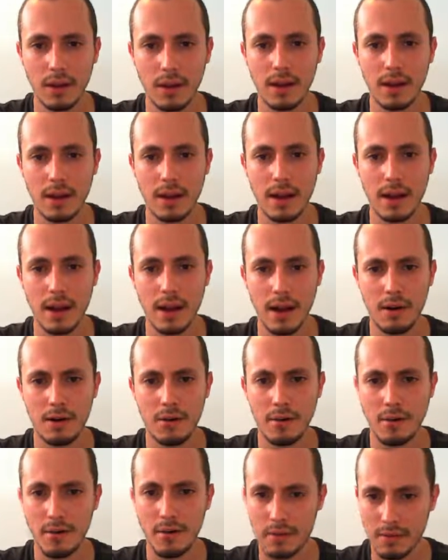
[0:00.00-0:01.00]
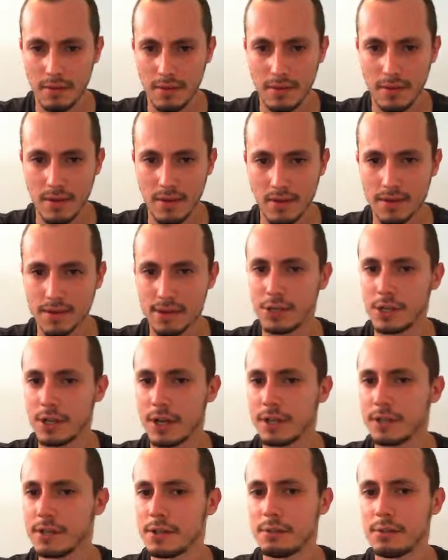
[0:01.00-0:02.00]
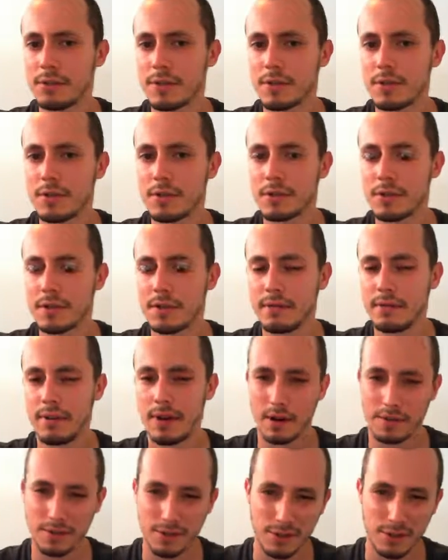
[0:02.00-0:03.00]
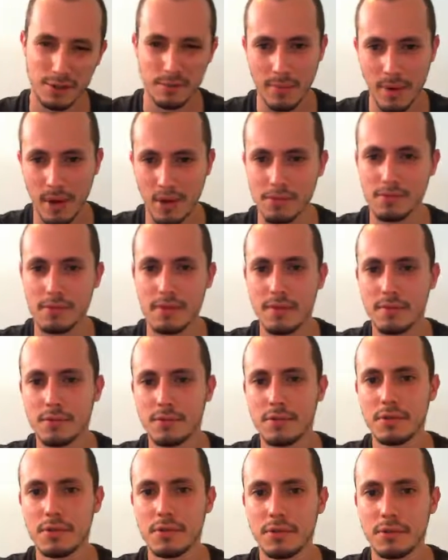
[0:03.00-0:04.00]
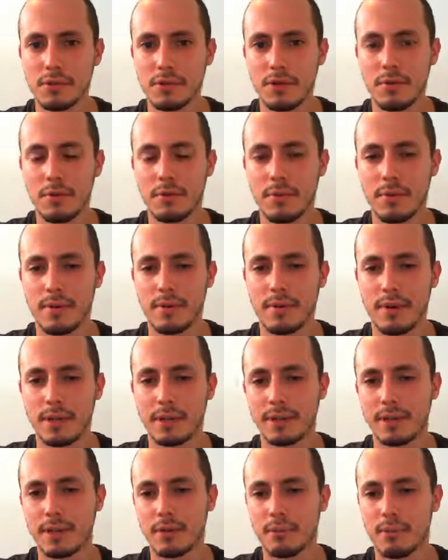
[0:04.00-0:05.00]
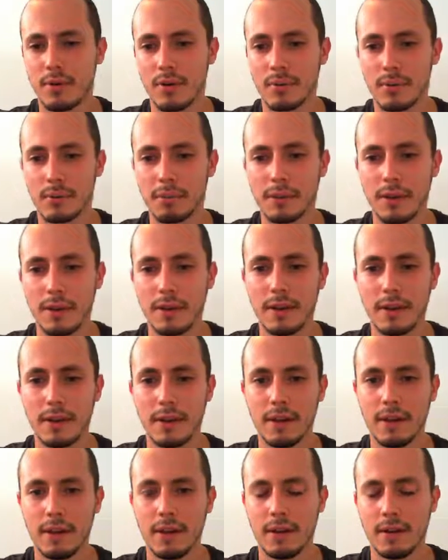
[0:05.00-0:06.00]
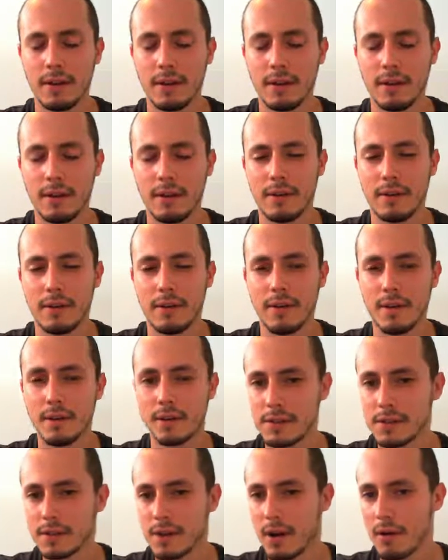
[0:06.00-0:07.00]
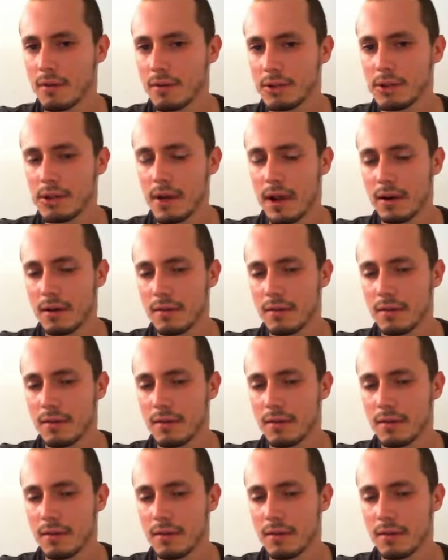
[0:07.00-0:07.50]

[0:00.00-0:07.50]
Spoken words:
and now there is a chance to play rook c5, just bothering the rook, so preventing probably the discovery check of